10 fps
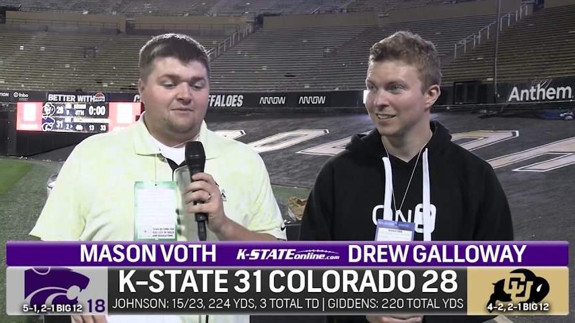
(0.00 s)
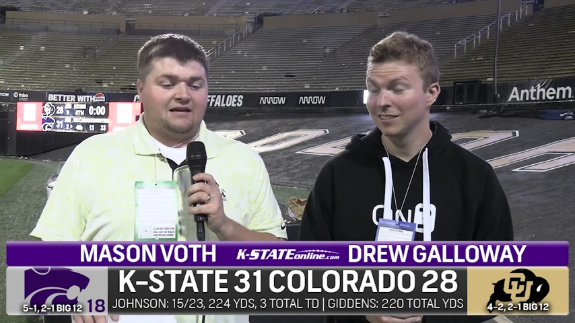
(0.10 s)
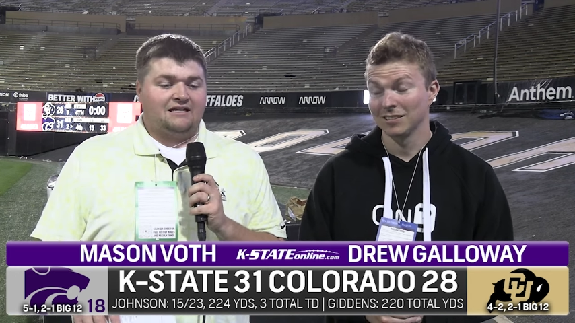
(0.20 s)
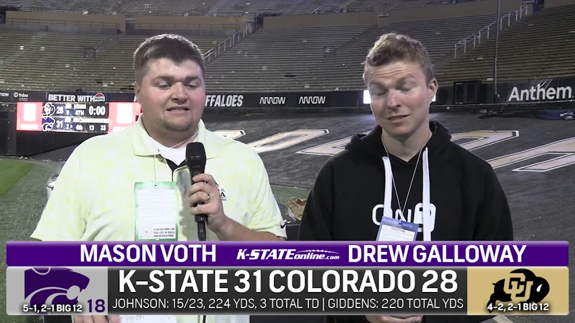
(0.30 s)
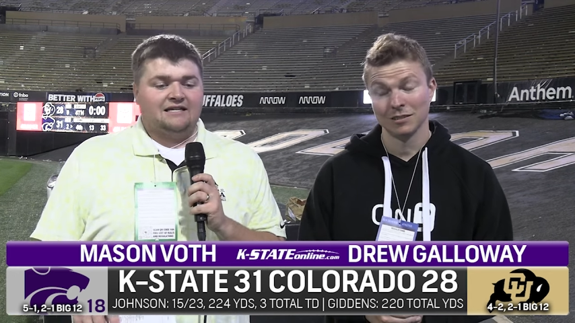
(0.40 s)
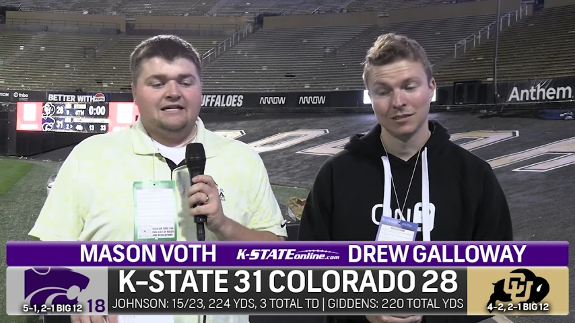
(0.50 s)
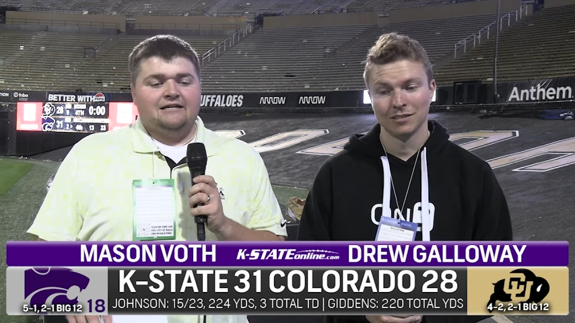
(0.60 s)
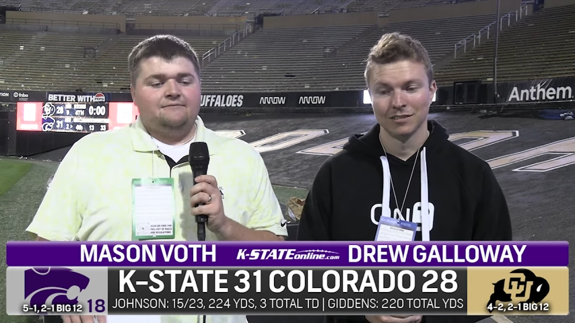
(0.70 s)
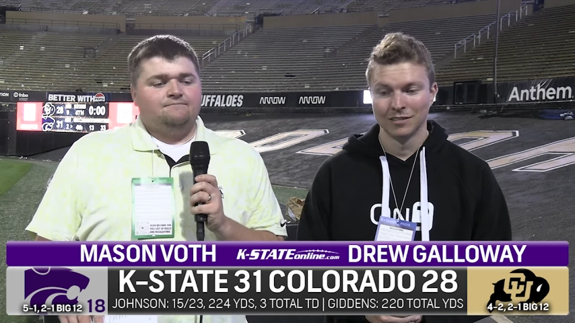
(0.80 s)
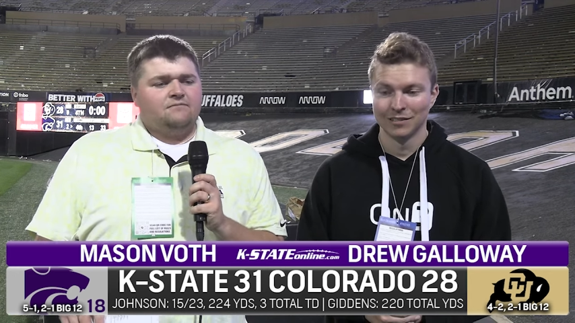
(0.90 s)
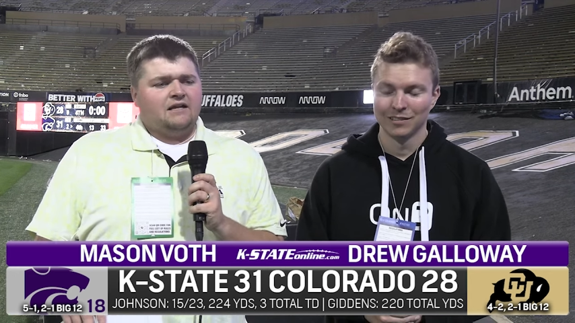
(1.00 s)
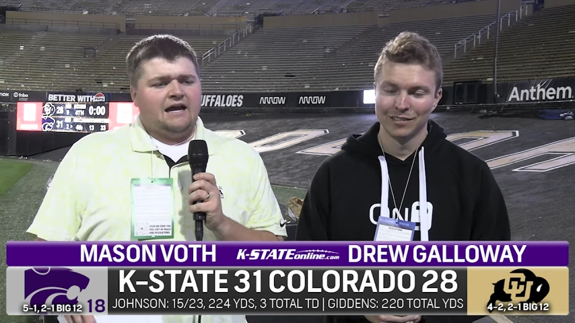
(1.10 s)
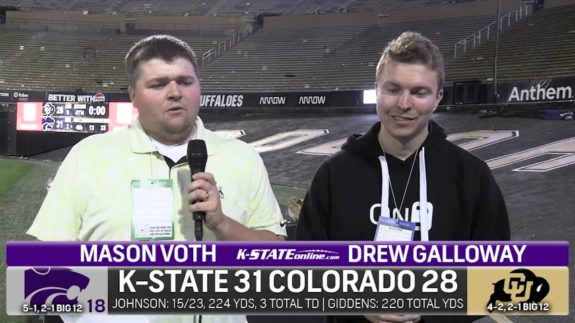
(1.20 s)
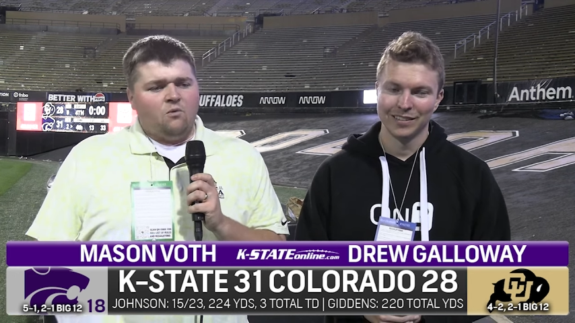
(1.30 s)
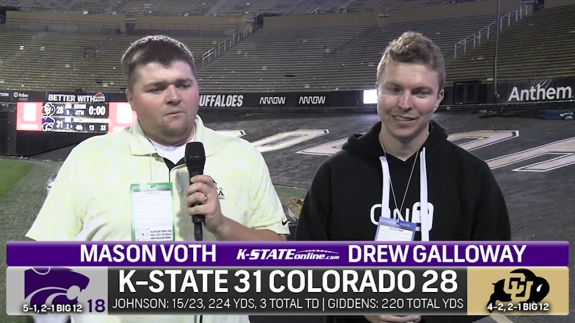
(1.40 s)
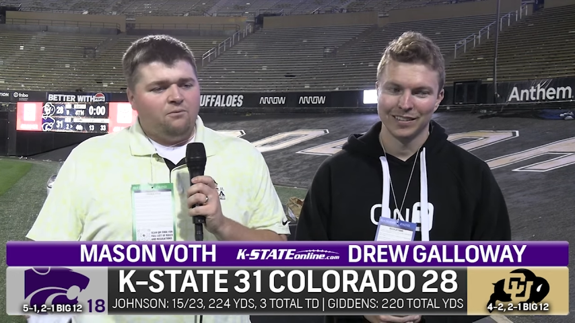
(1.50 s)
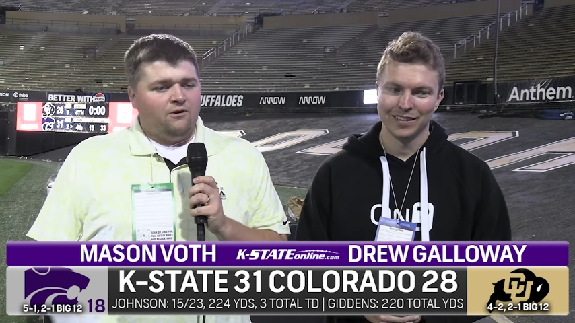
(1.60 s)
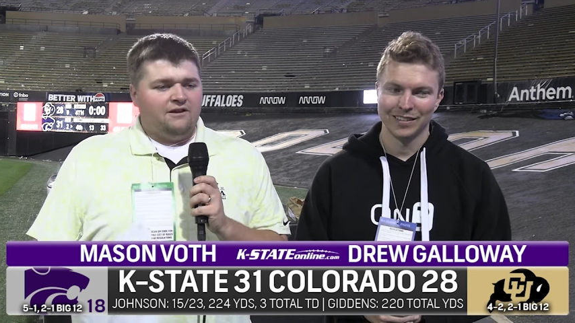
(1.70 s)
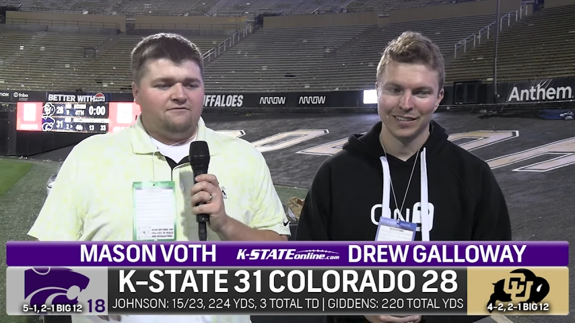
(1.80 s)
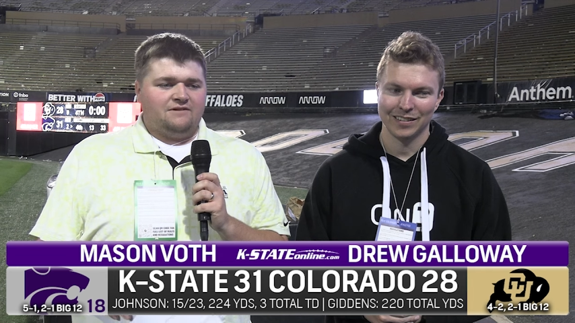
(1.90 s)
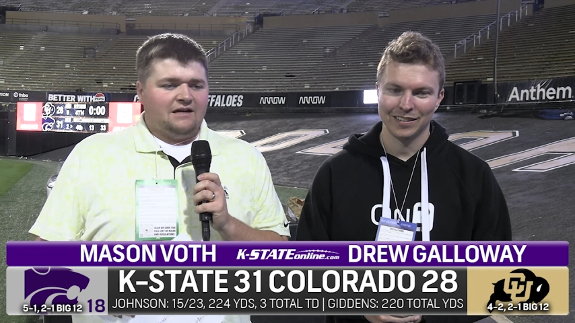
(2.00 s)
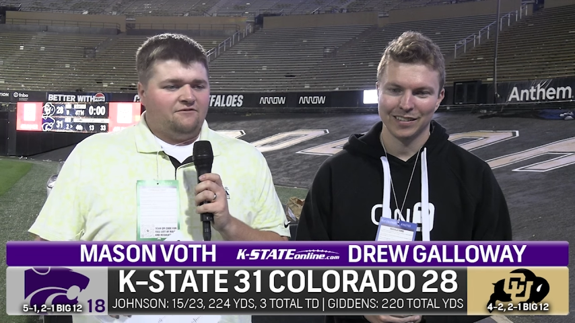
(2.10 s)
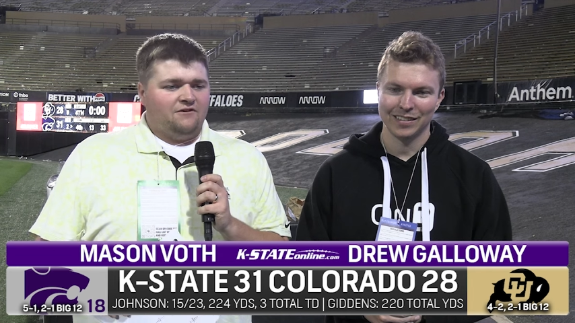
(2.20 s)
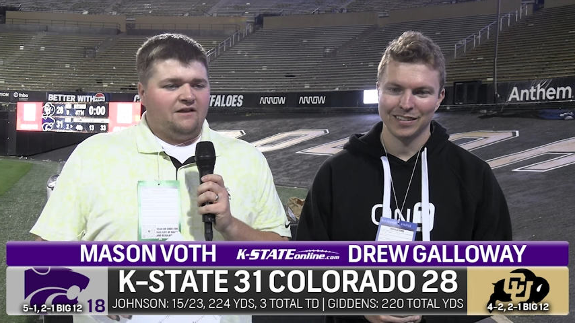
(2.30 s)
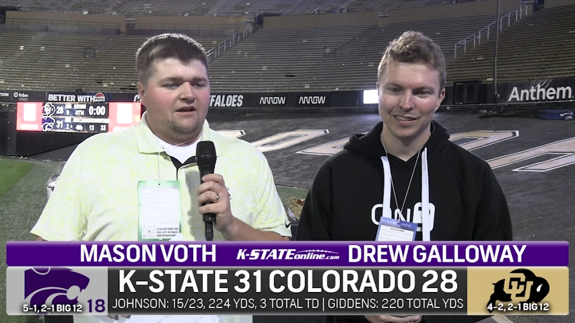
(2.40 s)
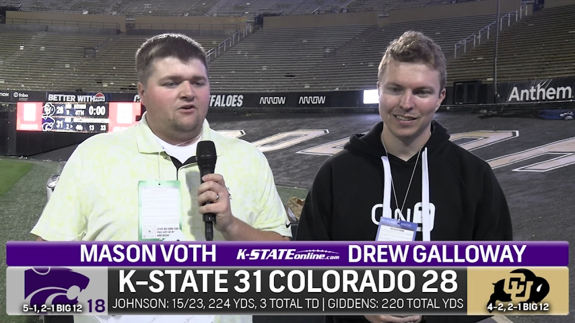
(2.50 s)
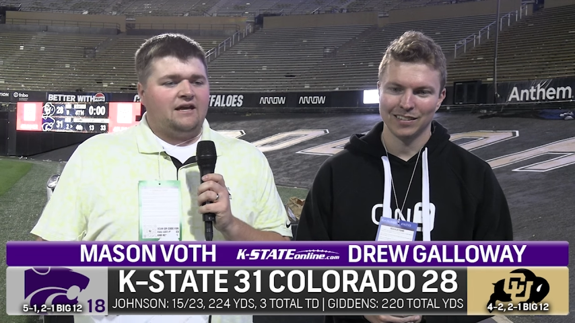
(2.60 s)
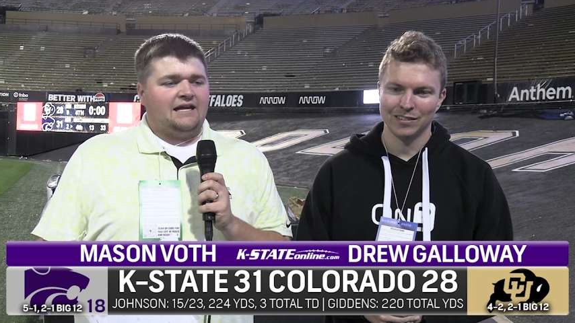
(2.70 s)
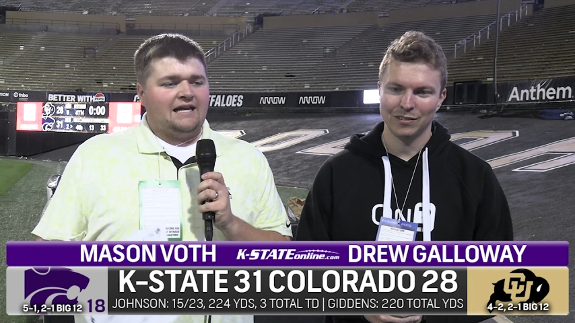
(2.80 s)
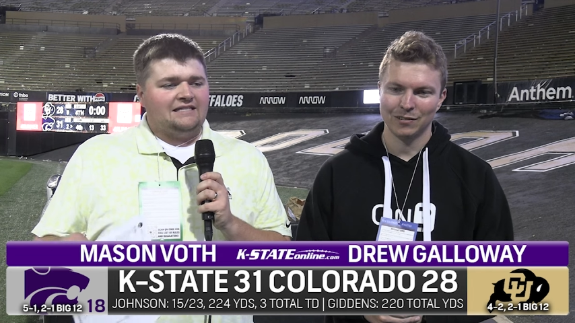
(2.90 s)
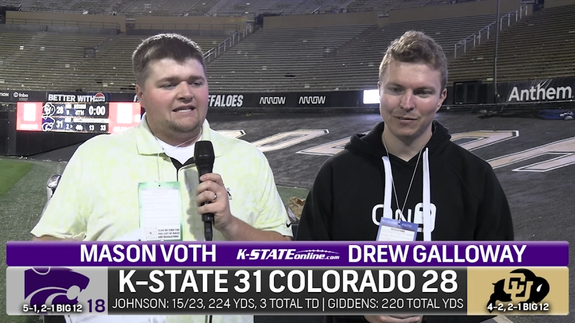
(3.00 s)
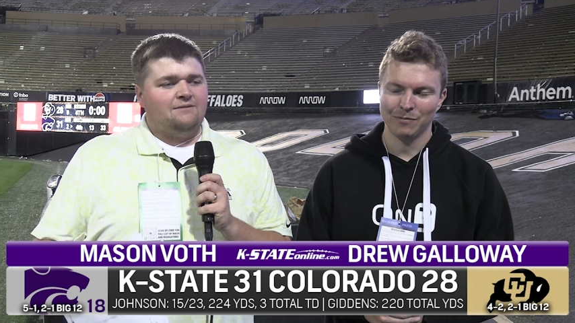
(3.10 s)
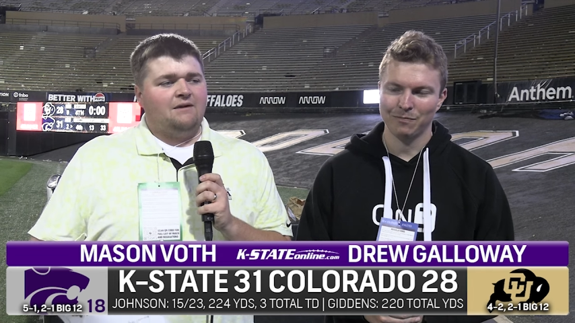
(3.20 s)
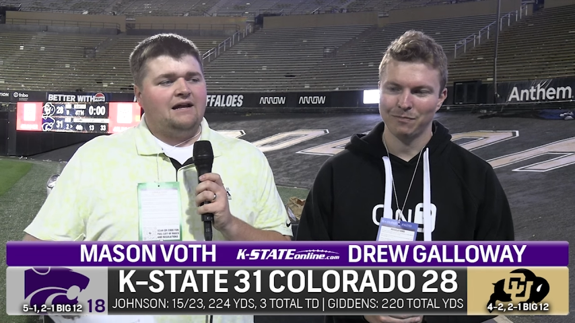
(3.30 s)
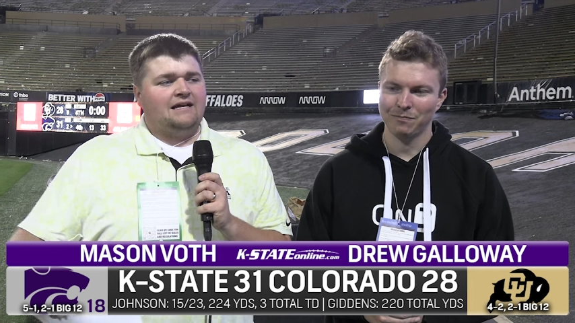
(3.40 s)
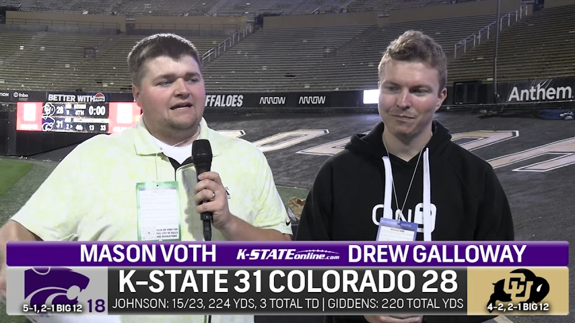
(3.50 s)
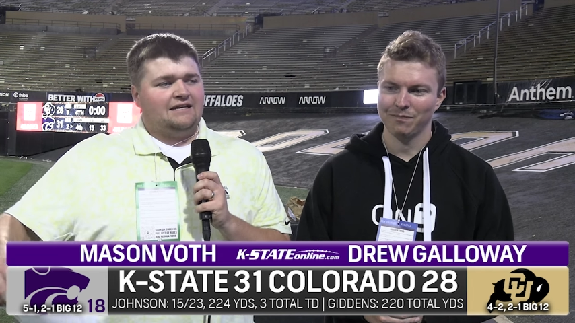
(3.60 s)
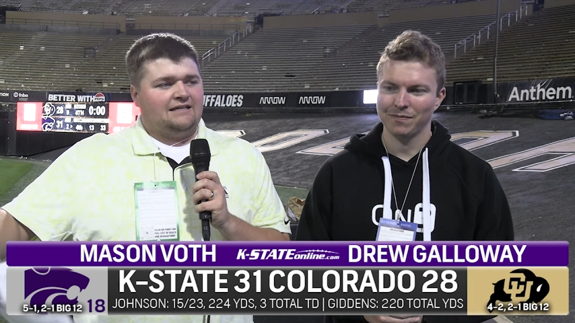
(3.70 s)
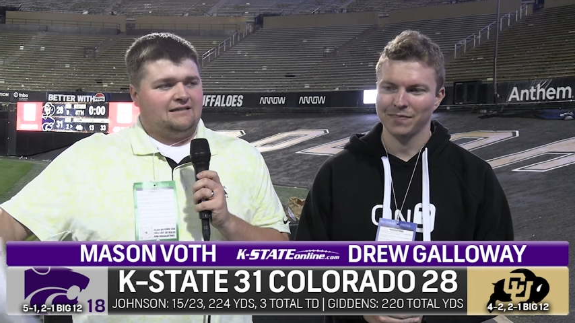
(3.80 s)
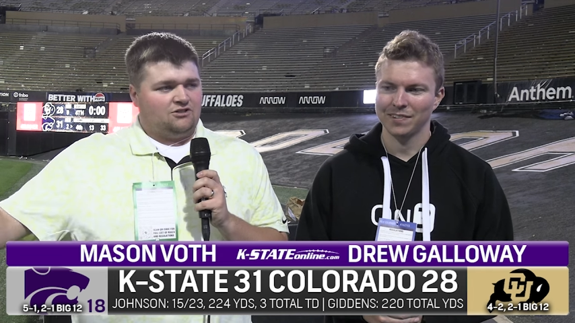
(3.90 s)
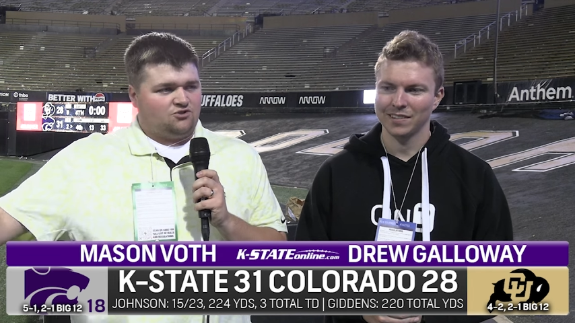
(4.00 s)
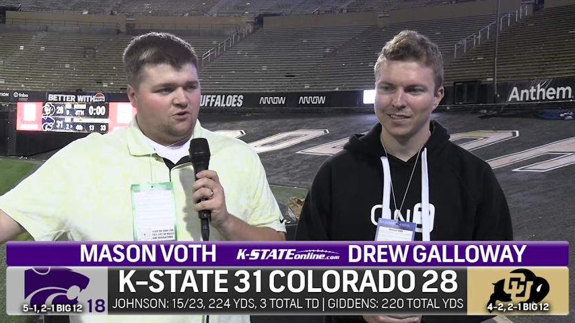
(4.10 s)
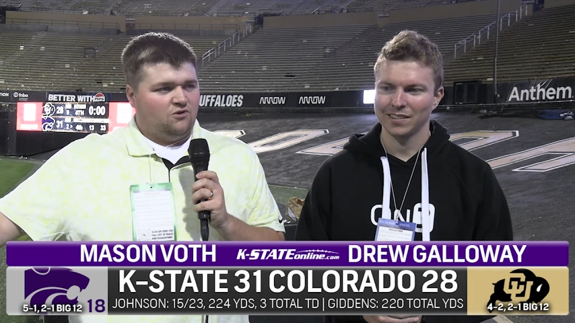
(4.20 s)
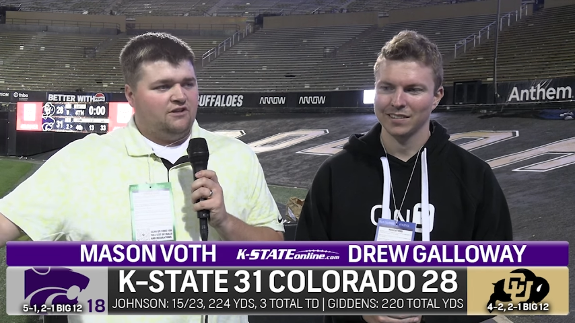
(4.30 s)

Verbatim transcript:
Speaker 1: Because at one point, it kind of felt like, okay, K-State might kind of control